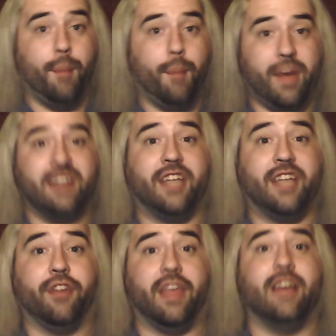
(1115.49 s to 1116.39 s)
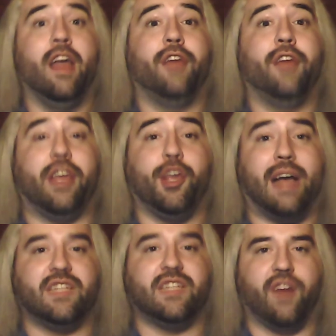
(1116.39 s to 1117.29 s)
But until then, thank you
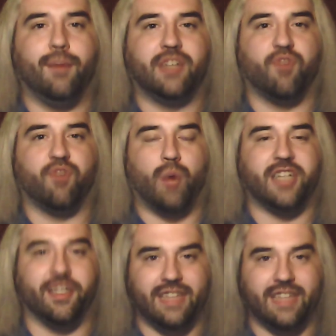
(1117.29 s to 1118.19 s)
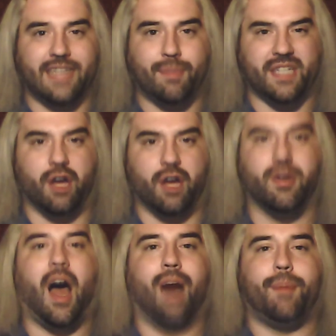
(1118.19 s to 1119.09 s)
guys very much for watching this episode.
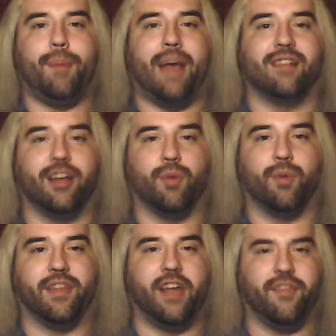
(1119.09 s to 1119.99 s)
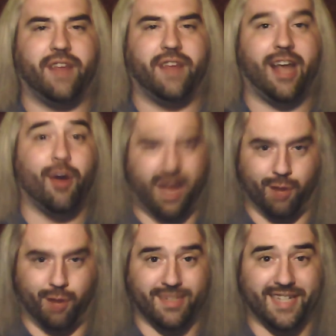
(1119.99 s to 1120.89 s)
I'll be back later with another video. I
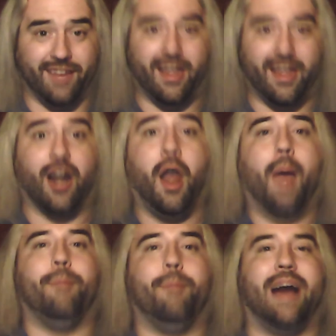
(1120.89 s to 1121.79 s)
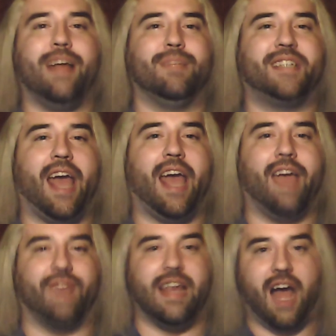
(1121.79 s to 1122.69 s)
hope to see you there. My name is
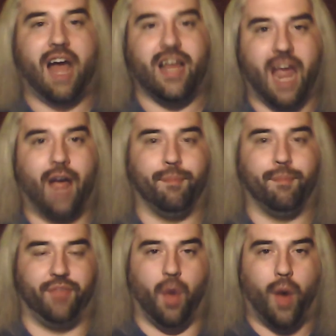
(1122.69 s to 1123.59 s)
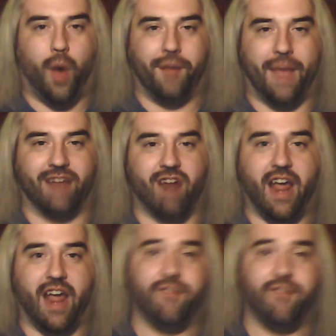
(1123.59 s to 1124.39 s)
Dave, and I am the One Man Rave.